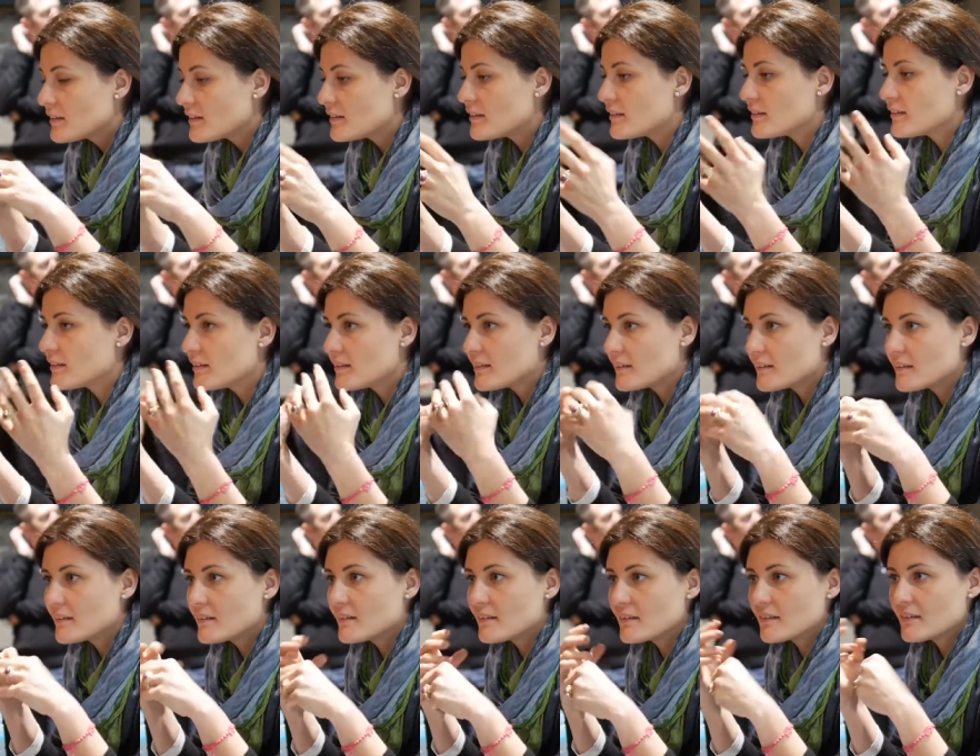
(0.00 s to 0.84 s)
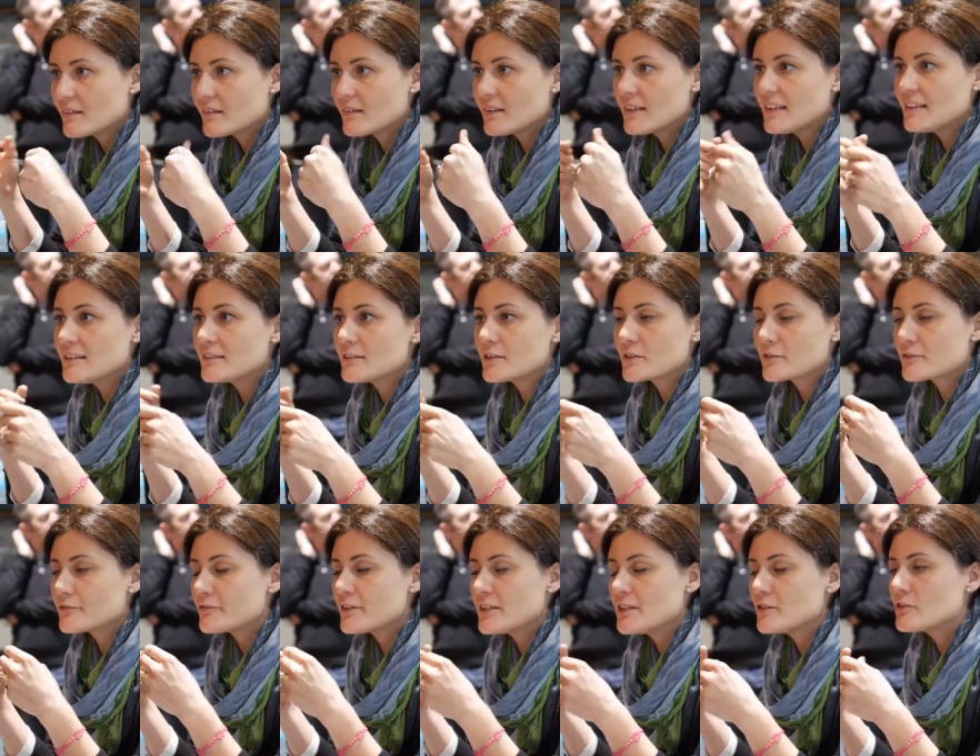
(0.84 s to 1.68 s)
uh, uh,
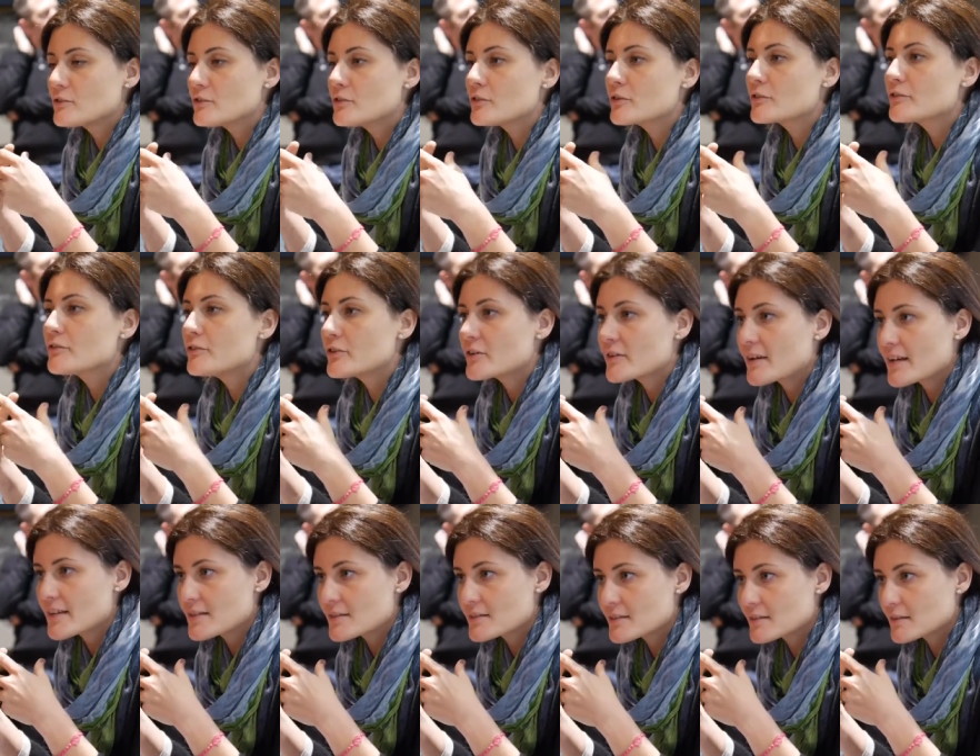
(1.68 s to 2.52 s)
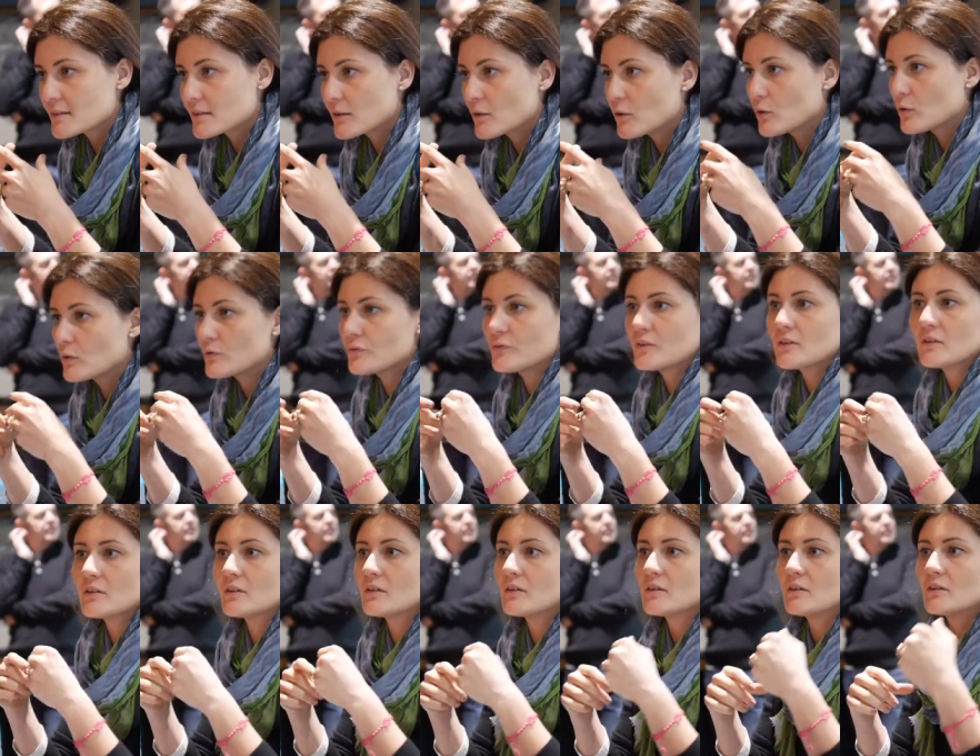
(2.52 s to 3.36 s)
inter interference of,
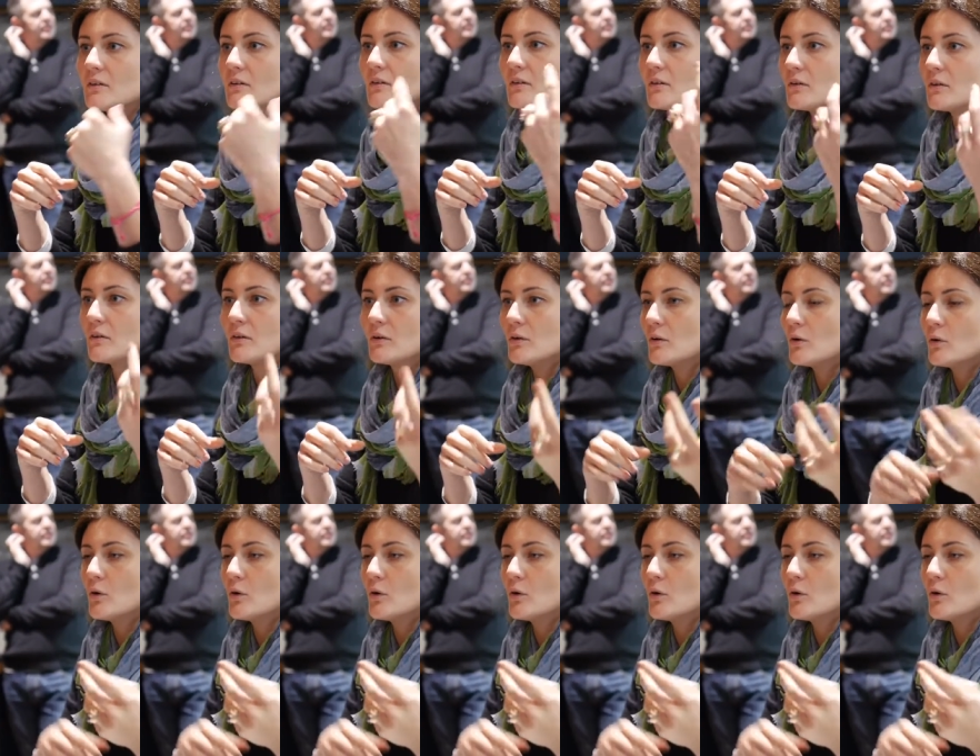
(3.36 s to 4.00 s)
uh,